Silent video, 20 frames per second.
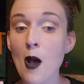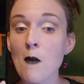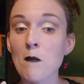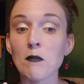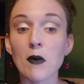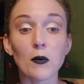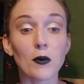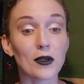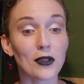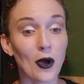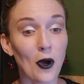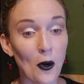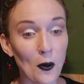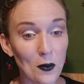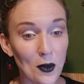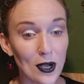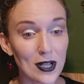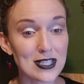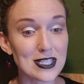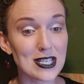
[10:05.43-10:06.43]
but with
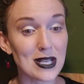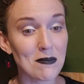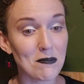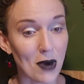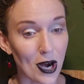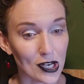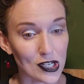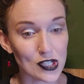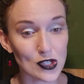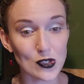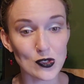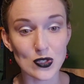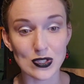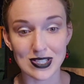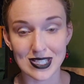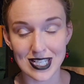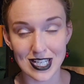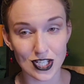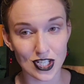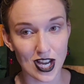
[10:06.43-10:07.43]
HomeGoods and Marshalls
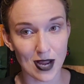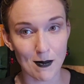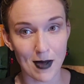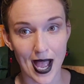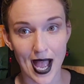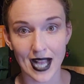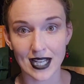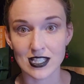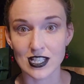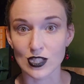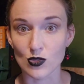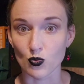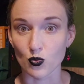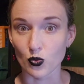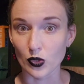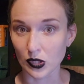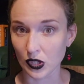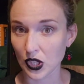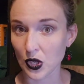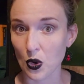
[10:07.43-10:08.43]
and TJ Maxx, it's
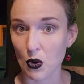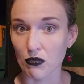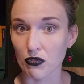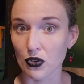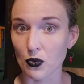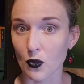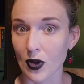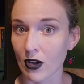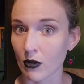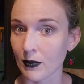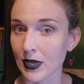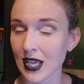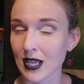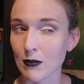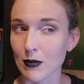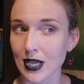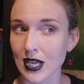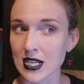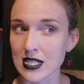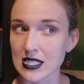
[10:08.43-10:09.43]
really overwhelming
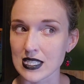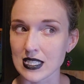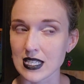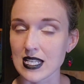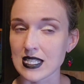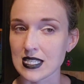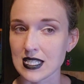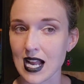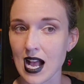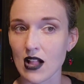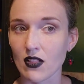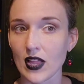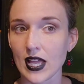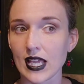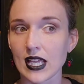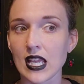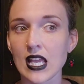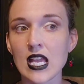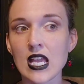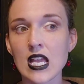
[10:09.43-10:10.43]
because it's not like